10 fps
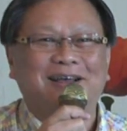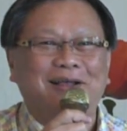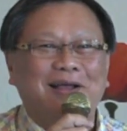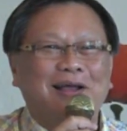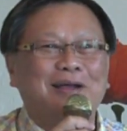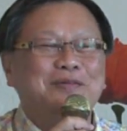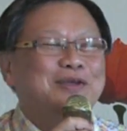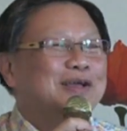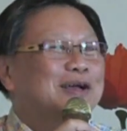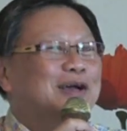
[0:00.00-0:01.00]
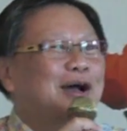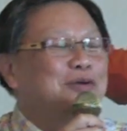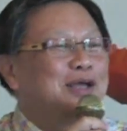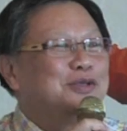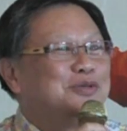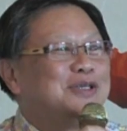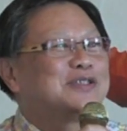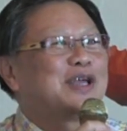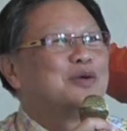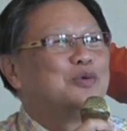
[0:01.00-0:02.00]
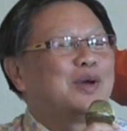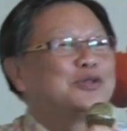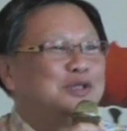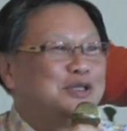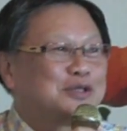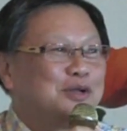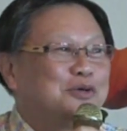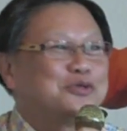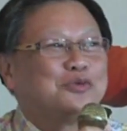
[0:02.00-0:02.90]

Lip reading: I mean, how can you decide what to disclose,